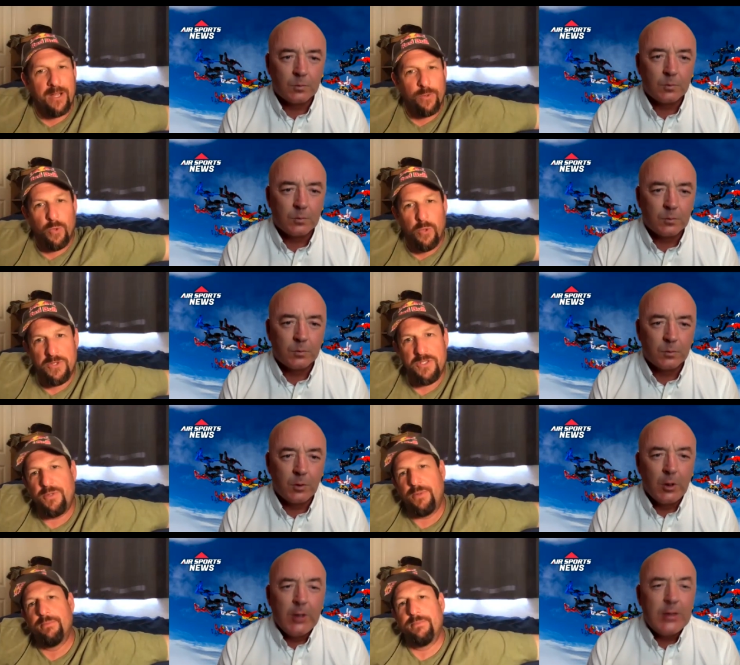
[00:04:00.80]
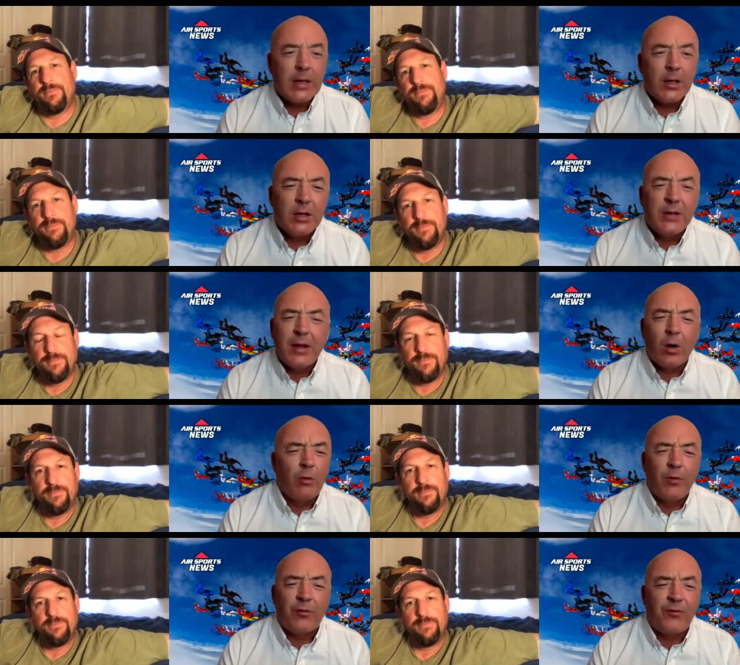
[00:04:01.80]
Speaker 1: the rules.
Speaker 2: Yeah, you, you did
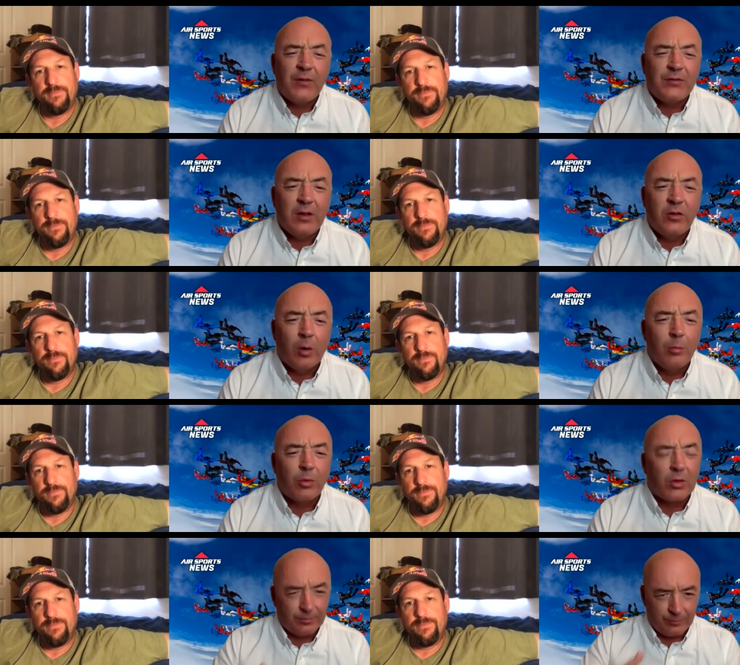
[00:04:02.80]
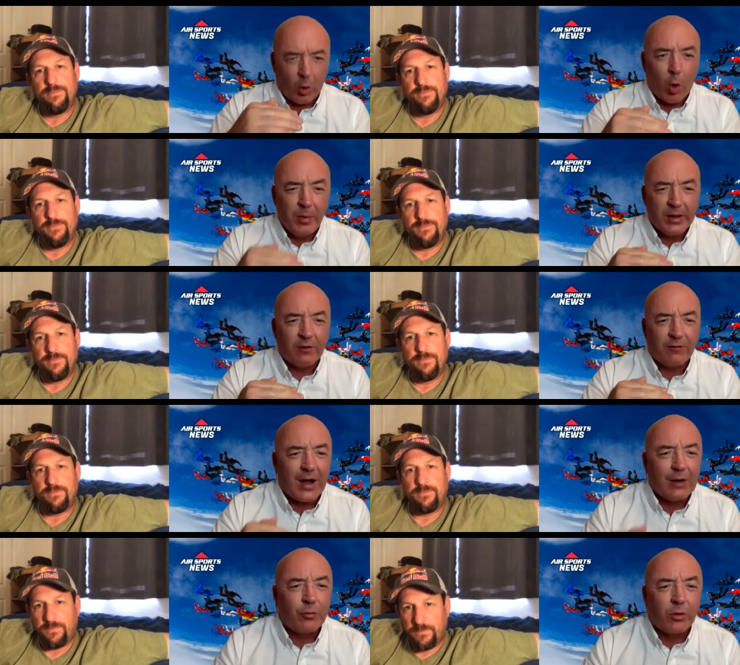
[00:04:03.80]
over 50 jumps, opening at
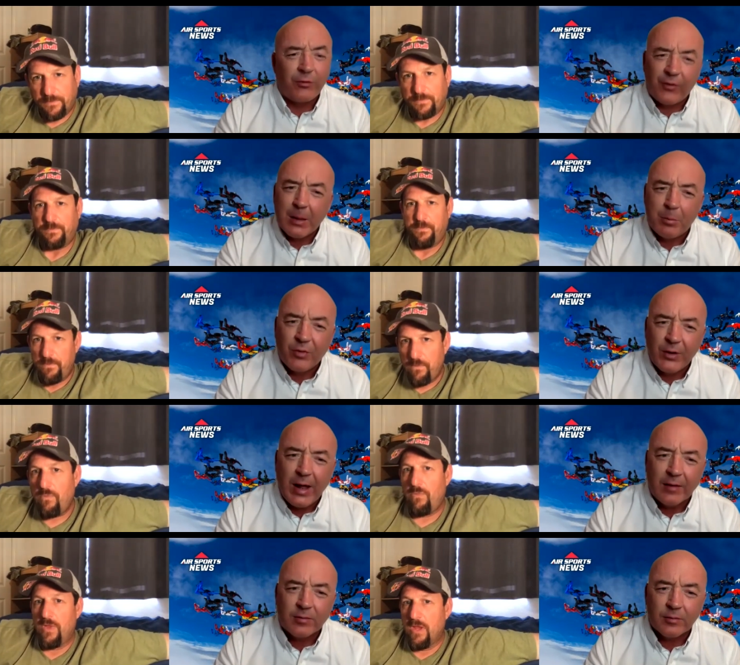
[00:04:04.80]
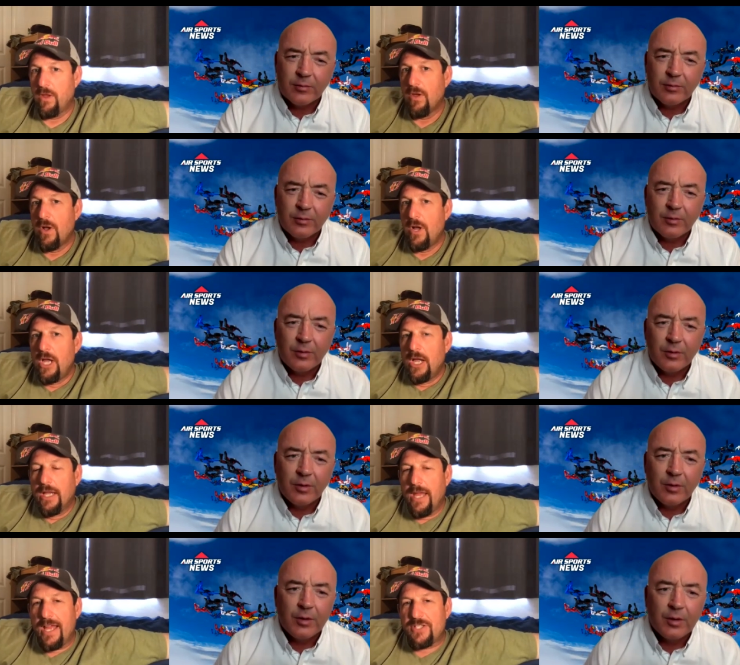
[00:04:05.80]
500 feet above the net.
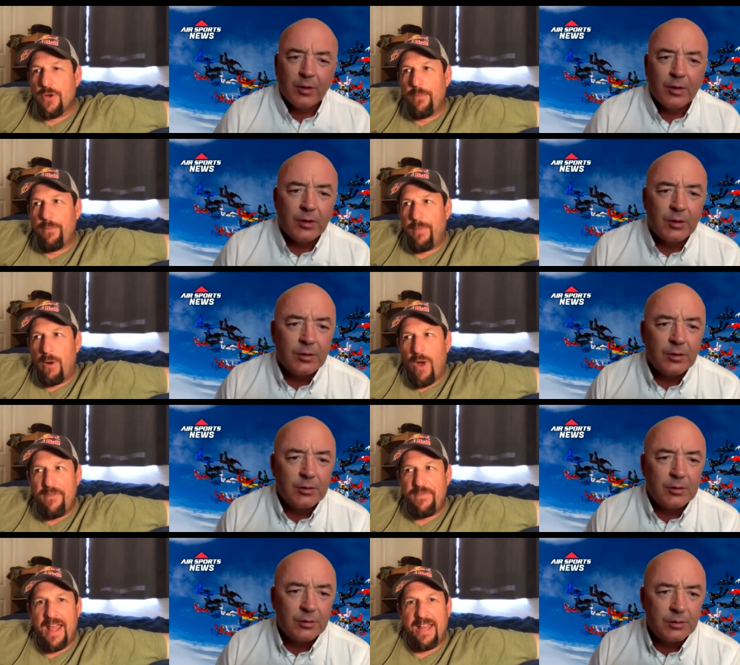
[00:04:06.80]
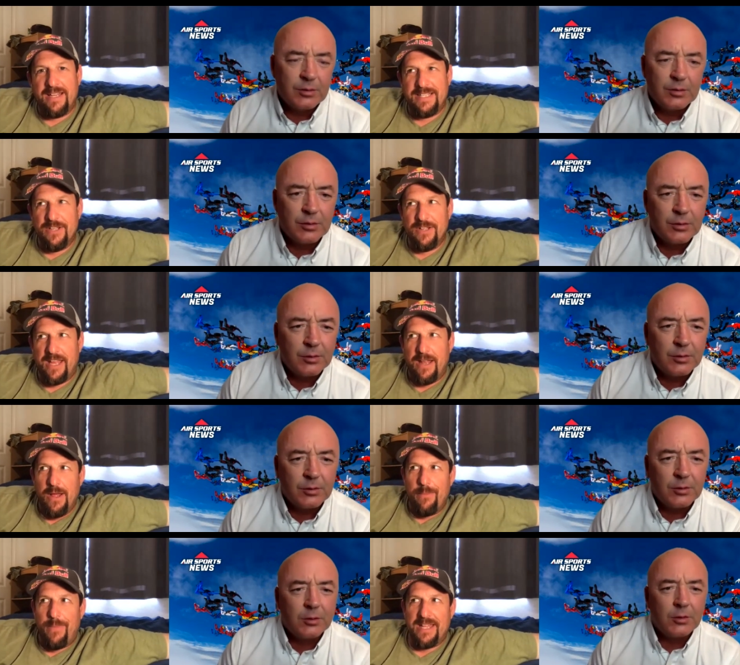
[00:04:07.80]
Speaker 1: Yeah, so my wife and I had a deal that
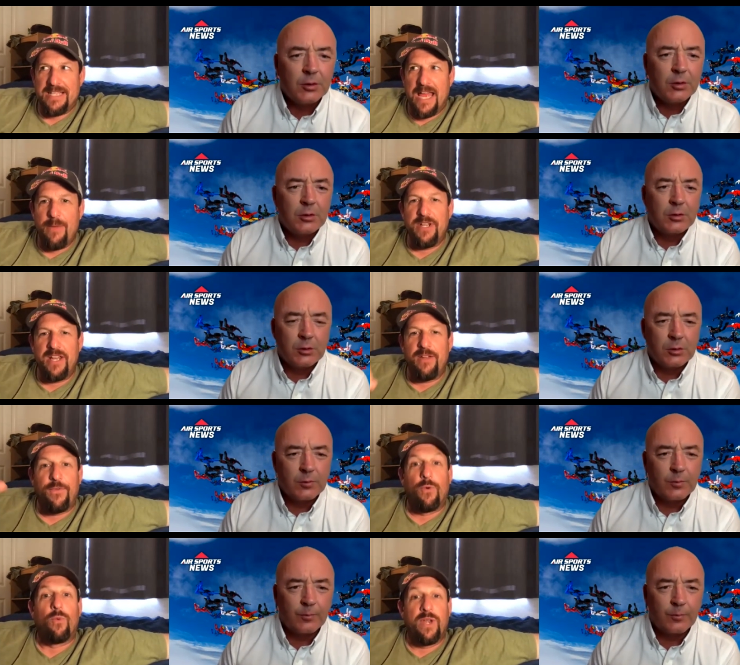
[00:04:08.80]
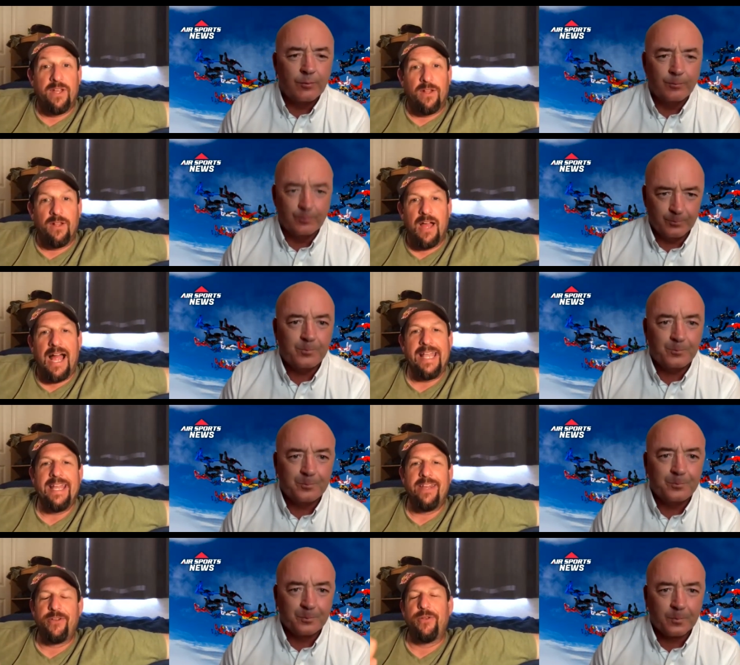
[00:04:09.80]
by the time we did it for real, I
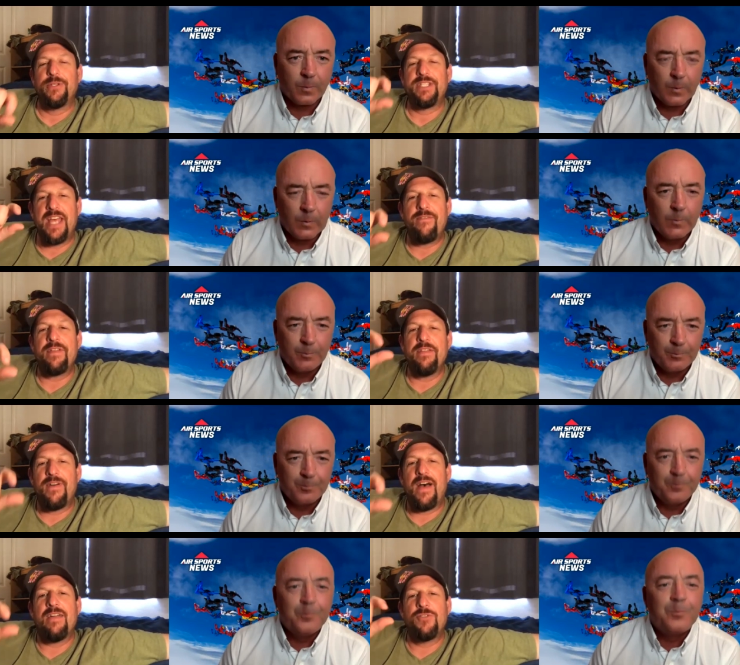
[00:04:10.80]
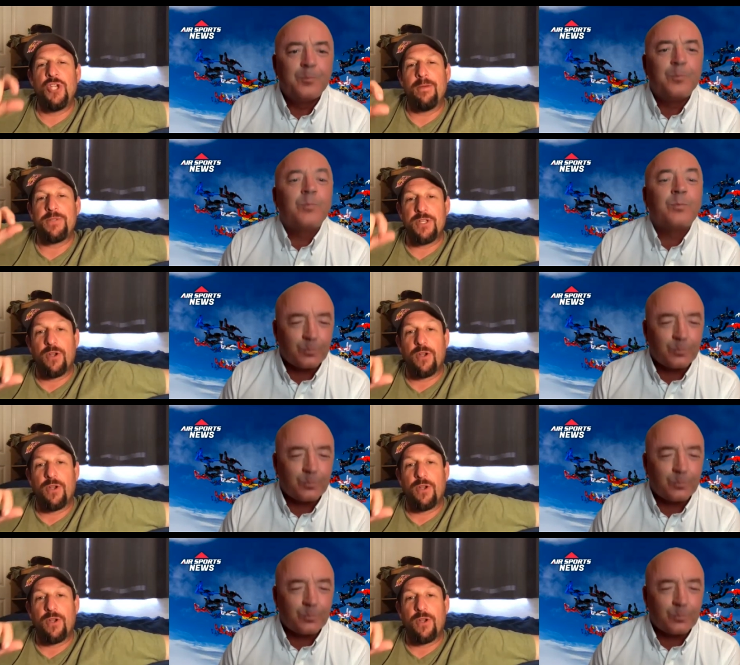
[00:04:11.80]
needed to do 75 jumps in a